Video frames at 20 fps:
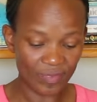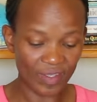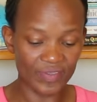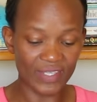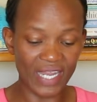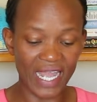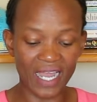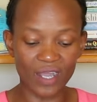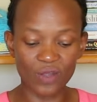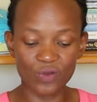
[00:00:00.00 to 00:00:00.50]

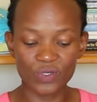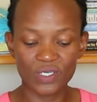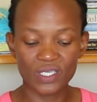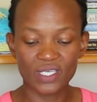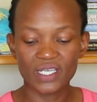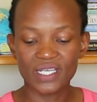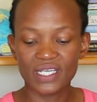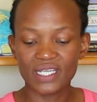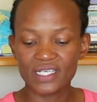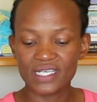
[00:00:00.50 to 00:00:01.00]
now
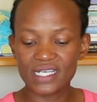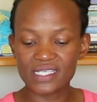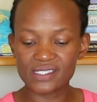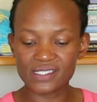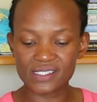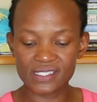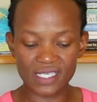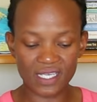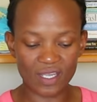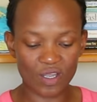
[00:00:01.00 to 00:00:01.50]
let's
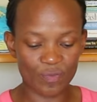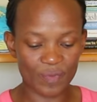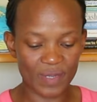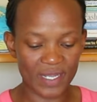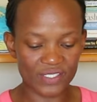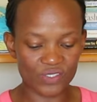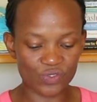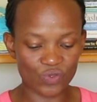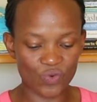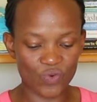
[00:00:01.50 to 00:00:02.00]
see how
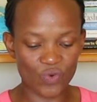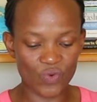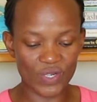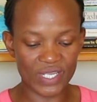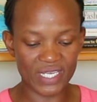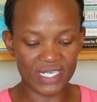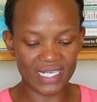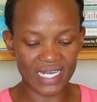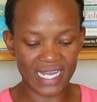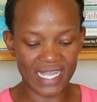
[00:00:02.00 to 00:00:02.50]
much
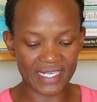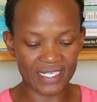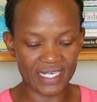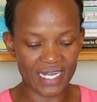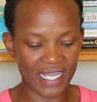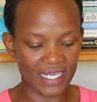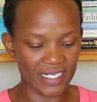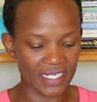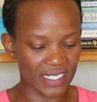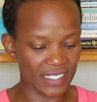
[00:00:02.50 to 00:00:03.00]
inline
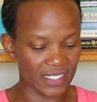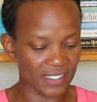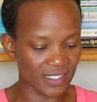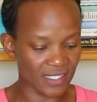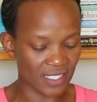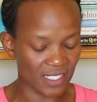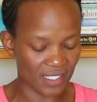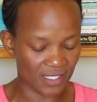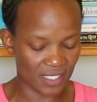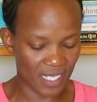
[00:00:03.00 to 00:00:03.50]

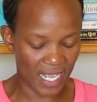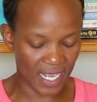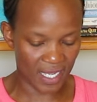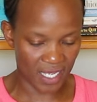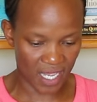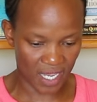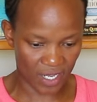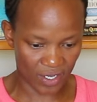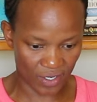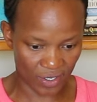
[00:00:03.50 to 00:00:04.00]
analyst is
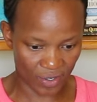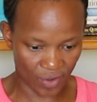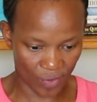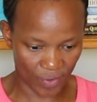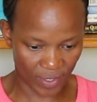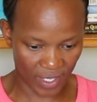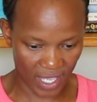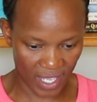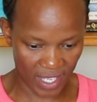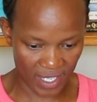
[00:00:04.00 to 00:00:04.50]
earning.
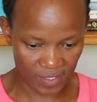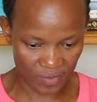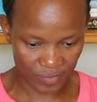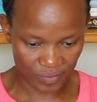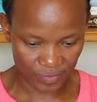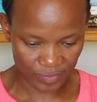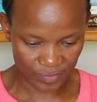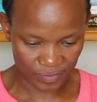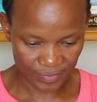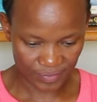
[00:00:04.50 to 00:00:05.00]
Okay,
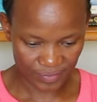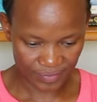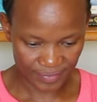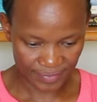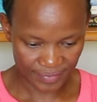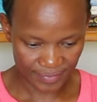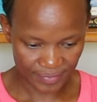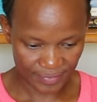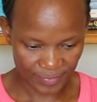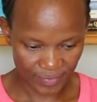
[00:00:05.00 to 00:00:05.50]

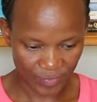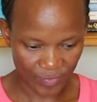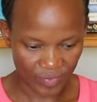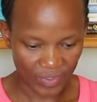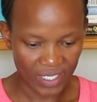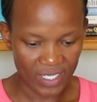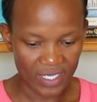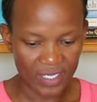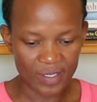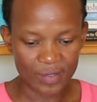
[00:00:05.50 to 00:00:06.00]

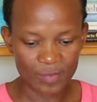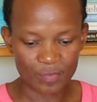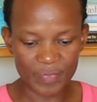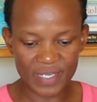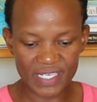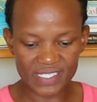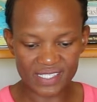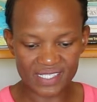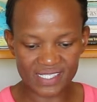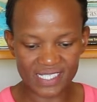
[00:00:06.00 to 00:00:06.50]

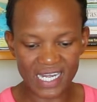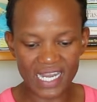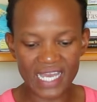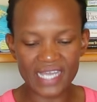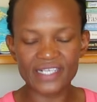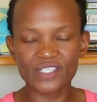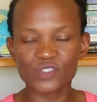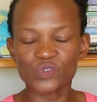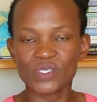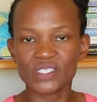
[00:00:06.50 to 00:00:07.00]
basic
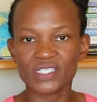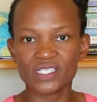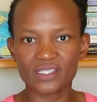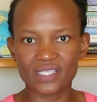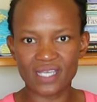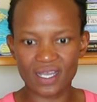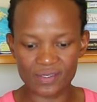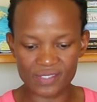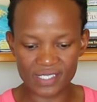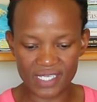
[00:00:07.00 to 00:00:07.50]
salary
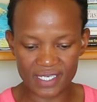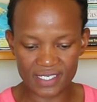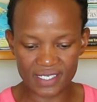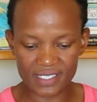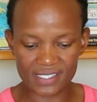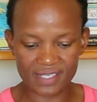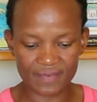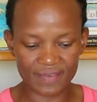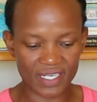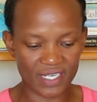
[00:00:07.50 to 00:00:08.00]

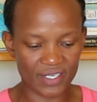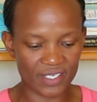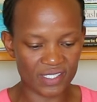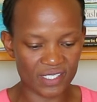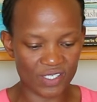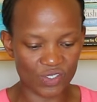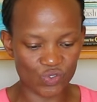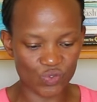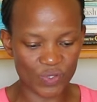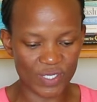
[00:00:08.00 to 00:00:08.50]

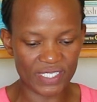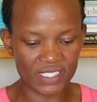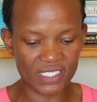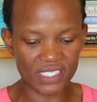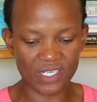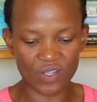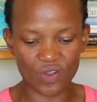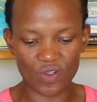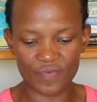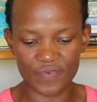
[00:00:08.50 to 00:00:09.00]

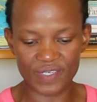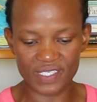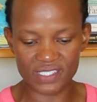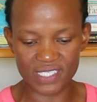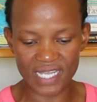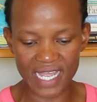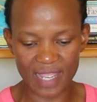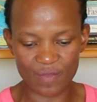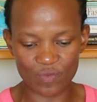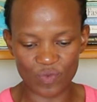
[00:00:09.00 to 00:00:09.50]
20,720,
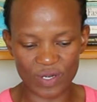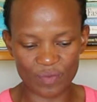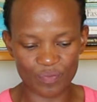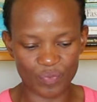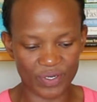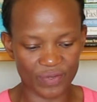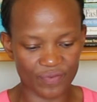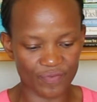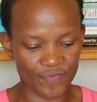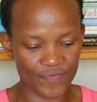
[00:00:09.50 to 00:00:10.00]
overtime
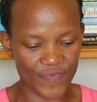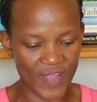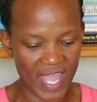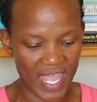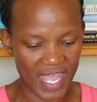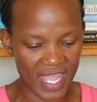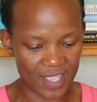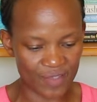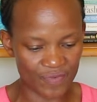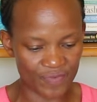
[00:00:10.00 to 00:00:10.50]

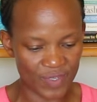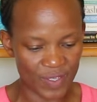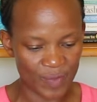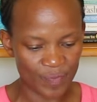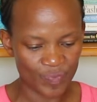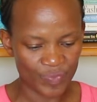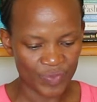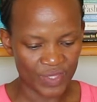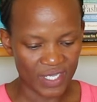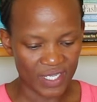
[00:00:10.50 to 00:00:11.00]
1.5,
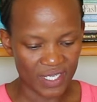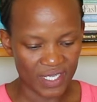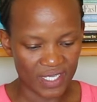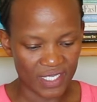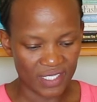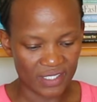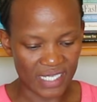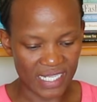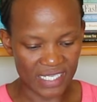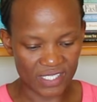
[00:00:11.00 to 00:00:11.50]

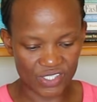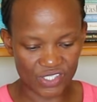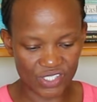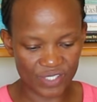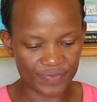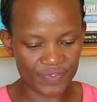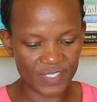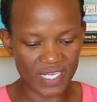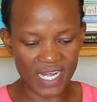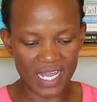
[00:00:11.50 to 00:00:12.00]
there's
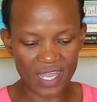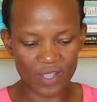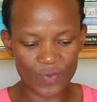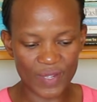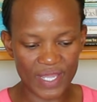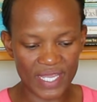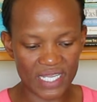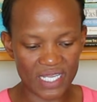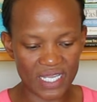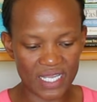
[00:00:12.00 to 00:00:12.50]
shift
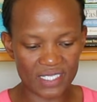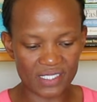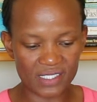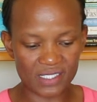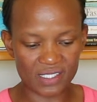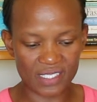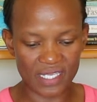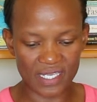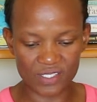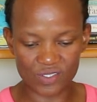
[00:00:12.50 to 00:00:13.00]

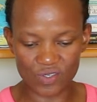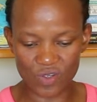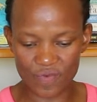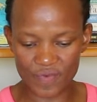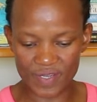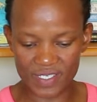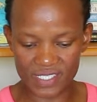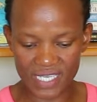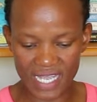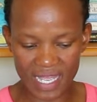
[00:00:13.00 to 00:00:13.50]
allowance, there's
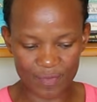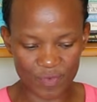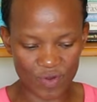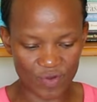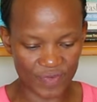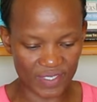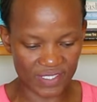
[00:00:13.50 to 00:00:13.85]
overtime.